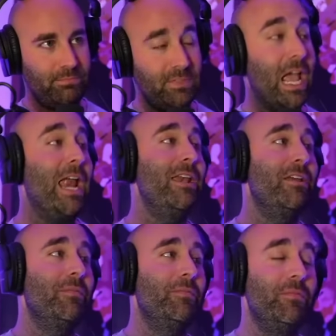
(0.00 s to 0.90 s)
And
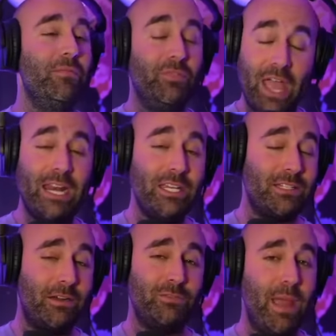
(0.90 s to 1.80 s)
then he
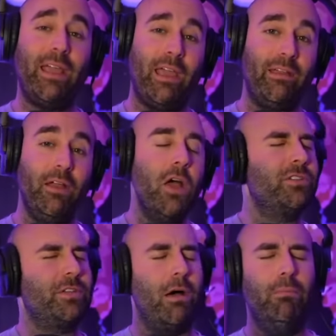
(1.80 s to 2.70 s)
starts making
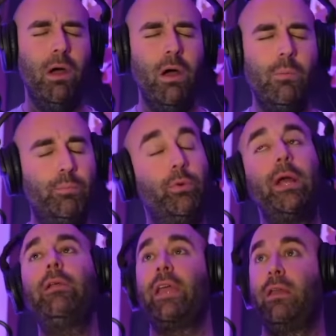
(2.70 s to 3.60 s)
some
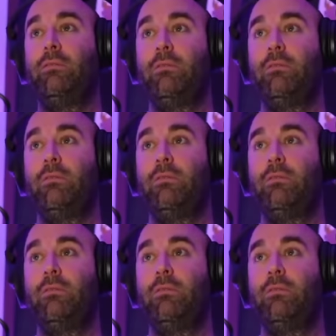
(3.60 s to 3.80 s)
brilliant